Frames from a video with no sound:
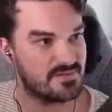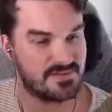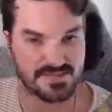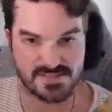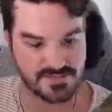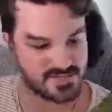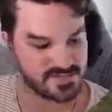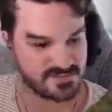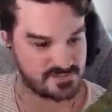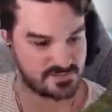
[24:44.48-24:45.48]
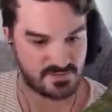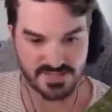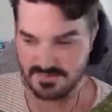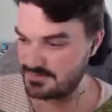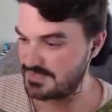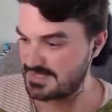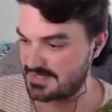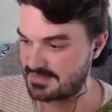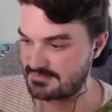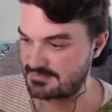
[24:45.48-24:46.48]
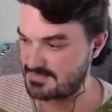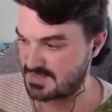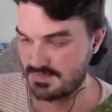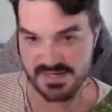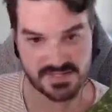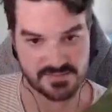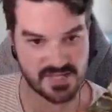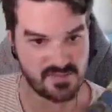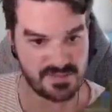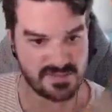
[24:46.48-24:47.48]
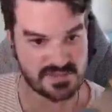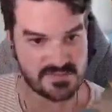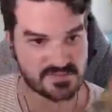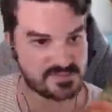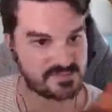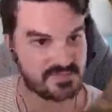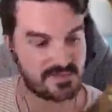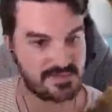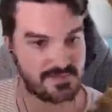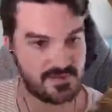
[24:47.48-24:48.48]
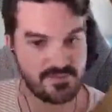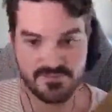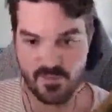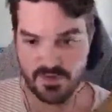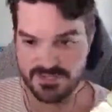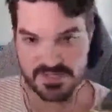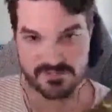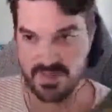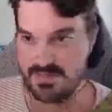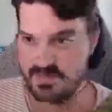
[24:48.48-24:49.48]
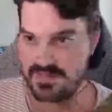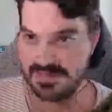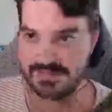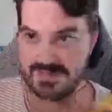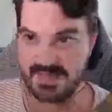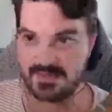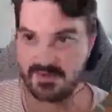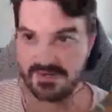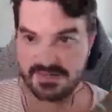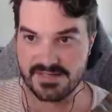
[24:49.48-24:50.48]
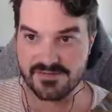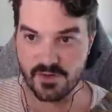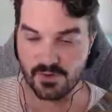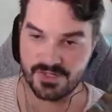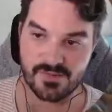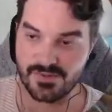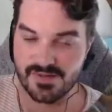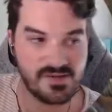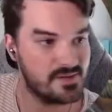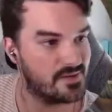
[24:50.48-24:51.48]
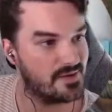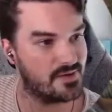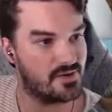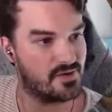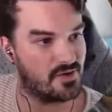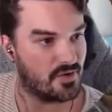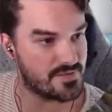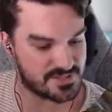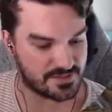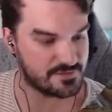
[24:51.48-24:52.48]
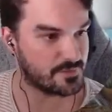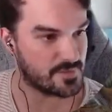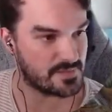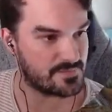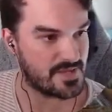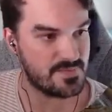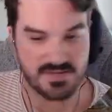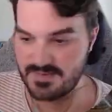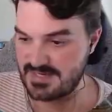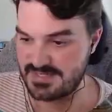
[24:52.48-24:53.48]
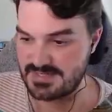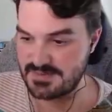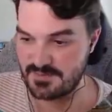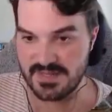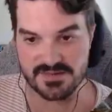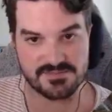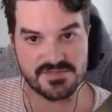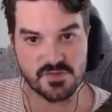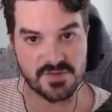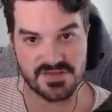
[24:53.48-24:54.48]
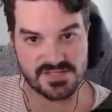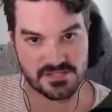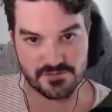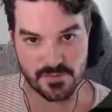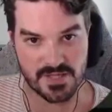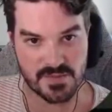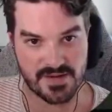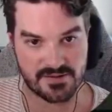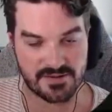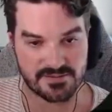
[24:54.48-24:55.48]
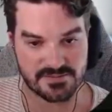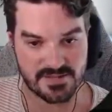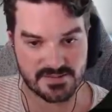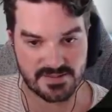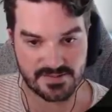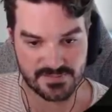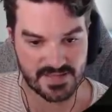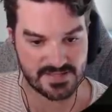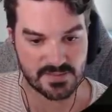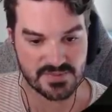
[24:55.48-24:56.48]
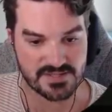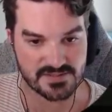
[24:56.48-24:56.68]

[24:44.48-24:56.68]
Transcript: that's amazing. We can really start speeding up time a bit here. Uh, I'm wondering if maybe I'll come back when I have caught up on the terraforming. Maybe it makes sense for me to do a bit of the terraforming in the background and, and come back in a bit,